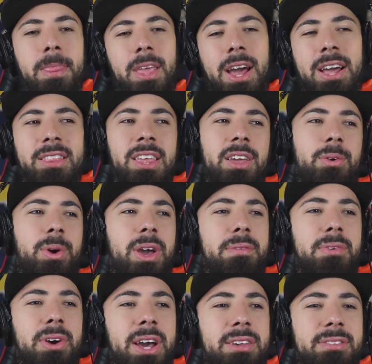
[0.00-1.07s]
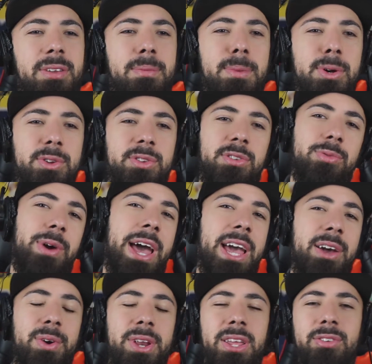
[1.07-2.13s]
I think Quavo has the most swag
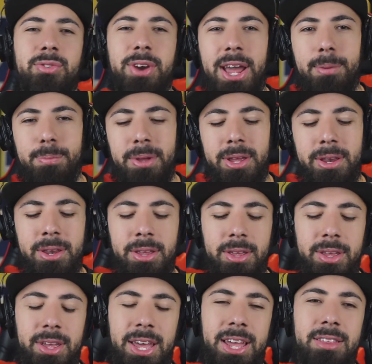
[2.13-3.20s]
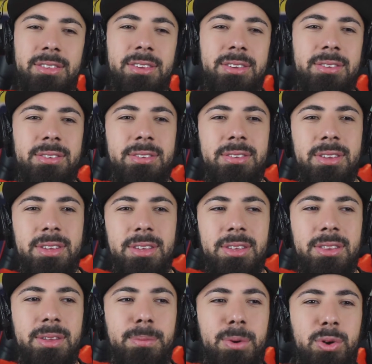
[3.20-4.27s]
when he's rapping, and just
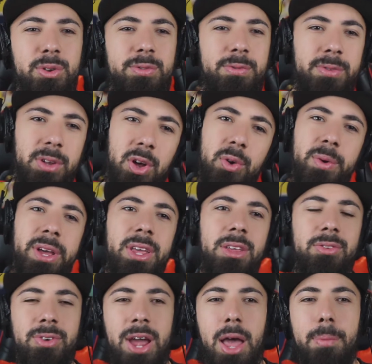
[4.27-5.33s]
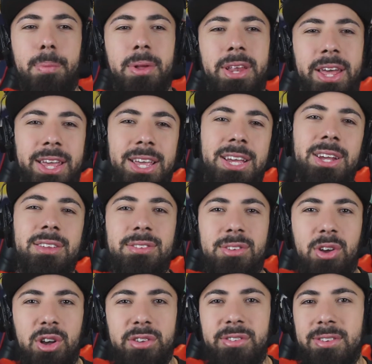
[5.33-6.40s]
the most flow when he's rapping. Like, he could
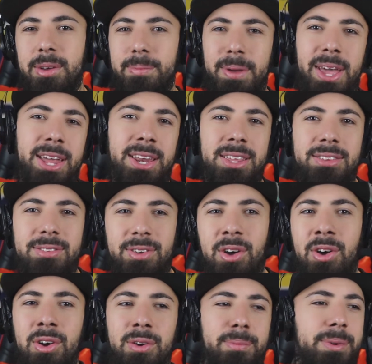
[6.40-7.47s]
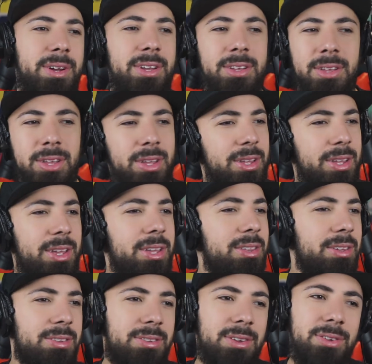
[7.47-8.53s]
sauce up any song, bro. He's
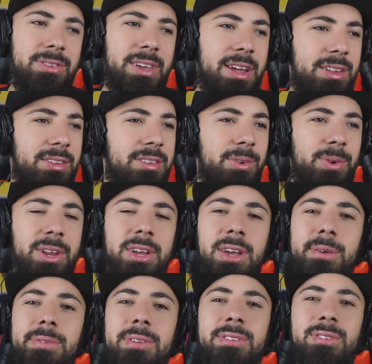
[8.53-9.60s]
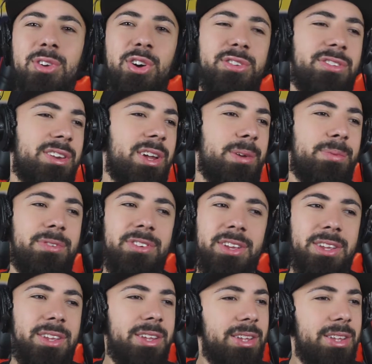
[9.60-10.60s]
just so talented when it comes to saucing up shit.